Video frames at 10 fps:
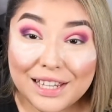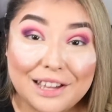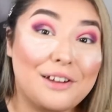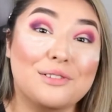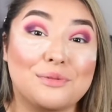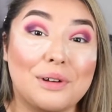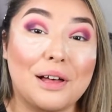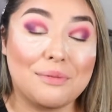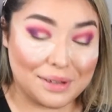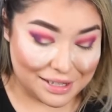it goes
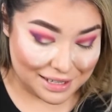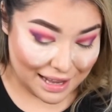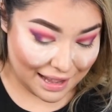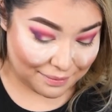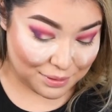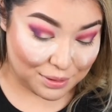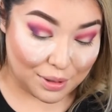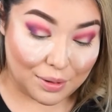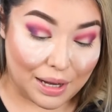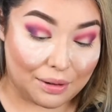well because I have to
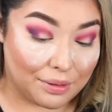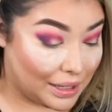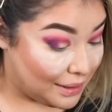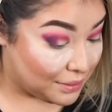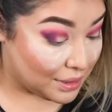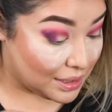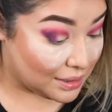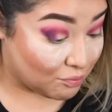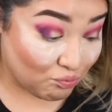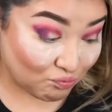go out right after this.
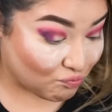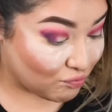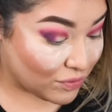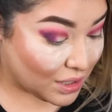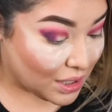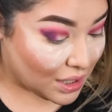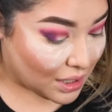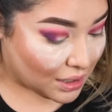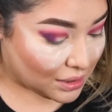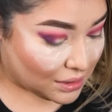
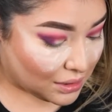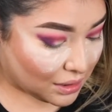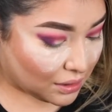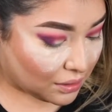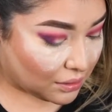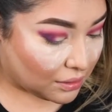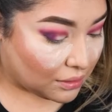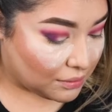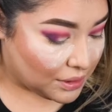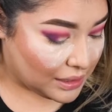So
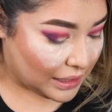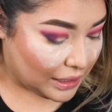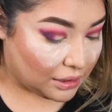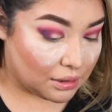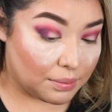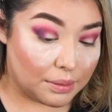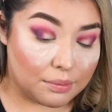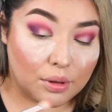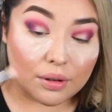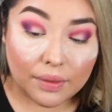I'm just taking a little bit
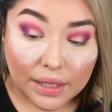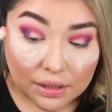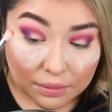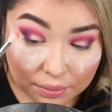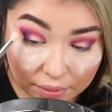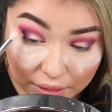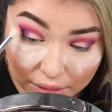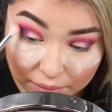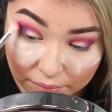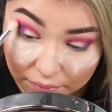more of that
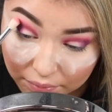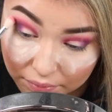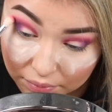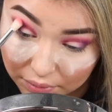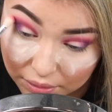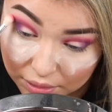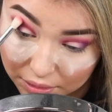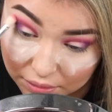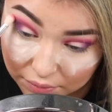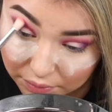Supreme and
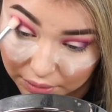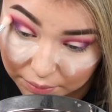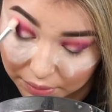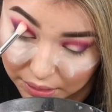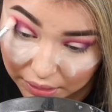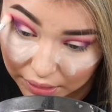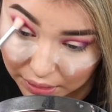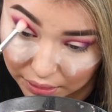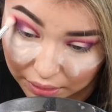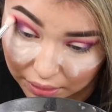just
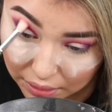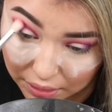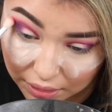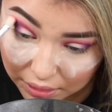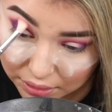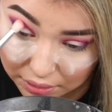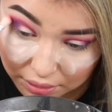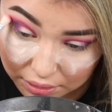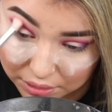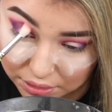reblending any
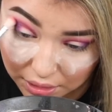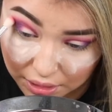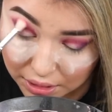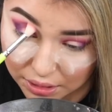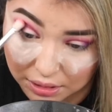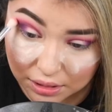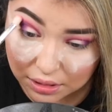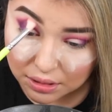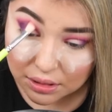harsh lines.